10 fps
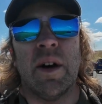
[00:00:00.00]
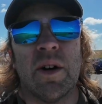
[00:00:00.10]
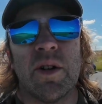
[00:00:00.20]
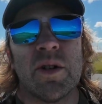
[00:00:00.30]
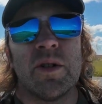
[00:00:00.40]

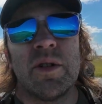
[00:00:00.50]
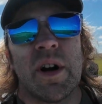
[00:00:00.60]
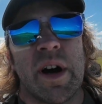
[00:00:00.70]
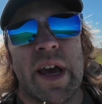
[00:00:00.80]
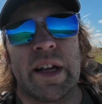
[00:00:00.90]

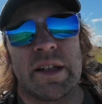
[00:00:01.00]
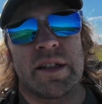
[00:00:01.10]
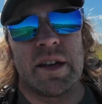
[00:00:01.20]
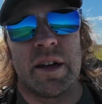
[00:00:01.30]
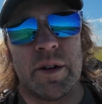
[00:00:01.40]
Alright,
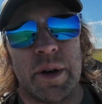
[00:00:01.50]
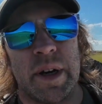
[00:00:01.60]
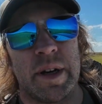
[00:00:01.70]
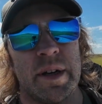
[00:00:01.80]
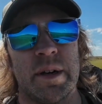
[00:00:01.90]
so
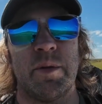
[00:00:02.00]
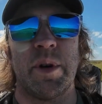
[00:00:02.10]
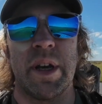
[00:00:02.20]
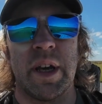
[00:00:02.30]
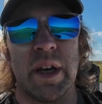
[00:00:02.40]

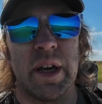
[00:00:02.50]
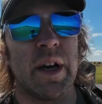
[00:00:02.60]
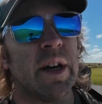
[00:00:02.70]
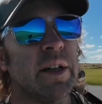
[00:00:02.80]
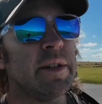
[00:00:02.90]
we're
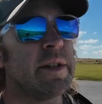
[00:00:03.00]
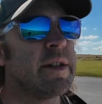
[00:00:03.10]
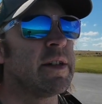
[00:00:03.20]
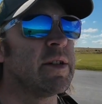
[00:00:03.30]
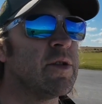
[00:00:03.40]
here,
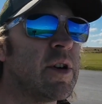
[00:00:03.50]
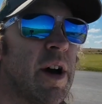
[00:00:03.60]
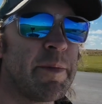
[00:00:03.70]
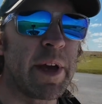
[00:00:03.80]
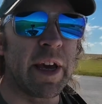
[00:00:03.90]
or
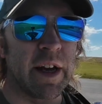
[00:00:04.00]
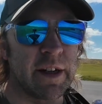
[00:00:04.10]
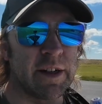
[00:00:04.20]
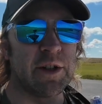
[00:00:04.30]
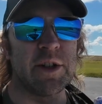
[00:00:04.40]
I'm here
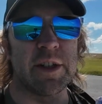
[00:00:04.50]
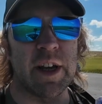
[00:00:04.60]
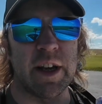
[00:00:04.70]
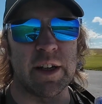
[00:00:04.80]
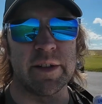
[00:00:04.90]
I should
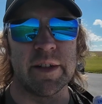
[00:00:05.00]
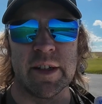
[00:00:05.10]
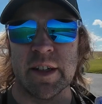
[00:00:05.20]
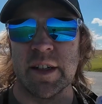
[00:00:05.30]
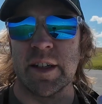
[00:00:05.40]
say,
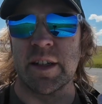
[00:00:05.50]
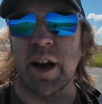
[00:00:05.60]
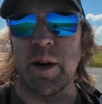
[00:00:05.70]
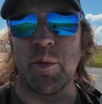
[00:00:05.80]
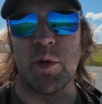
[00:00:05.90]

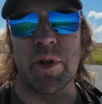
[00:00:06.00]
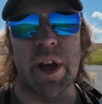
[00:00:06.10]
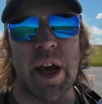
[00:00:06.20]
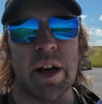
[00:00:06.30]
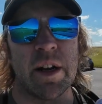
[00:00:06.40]
Dartmoor
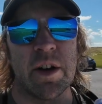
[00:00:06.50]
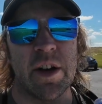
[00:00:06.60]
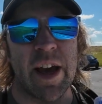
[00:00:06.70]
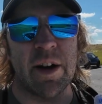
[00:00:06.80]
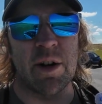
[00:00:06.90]
again. Look
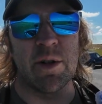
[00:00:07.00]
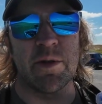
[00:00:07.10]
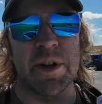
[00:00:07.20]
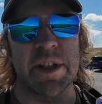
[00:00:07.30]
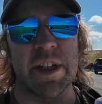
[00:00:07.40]
at how
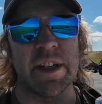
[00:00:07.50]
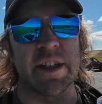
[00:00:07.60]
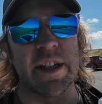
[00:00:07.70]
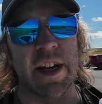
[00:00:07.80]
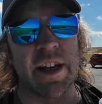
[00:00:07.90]
glorious it is
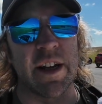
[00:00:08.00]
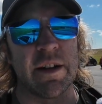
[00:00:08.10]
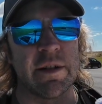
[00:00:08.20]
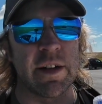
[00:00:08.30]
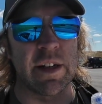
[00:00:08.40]
today
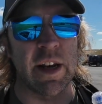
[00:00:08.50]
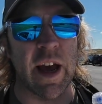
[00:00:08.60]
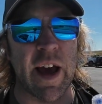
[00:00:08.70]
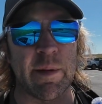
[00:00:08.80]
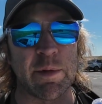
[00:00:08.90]
though, in
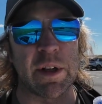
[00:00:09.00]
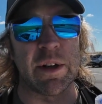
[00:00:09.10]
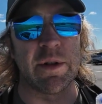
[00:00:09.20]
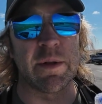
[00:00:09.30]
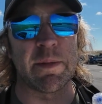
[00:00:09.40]

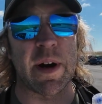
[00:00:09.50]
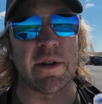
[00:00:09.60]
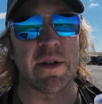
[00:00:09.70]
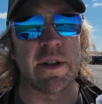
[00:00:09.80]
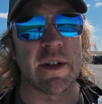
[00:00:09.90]
absolute
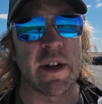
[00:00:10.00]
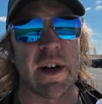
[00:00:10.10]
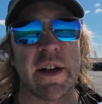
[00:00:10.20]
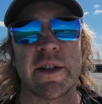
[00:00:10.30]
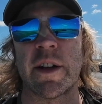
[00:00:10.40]
comparison to the
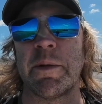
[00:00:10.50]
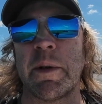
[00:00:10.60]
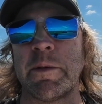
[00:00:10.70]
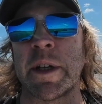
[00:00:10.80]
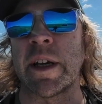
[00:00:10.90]
last time I
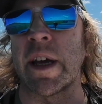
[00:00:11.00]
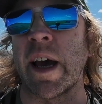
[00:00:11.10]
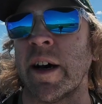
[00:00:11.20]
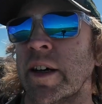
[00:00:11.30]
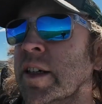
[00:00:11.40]
was out.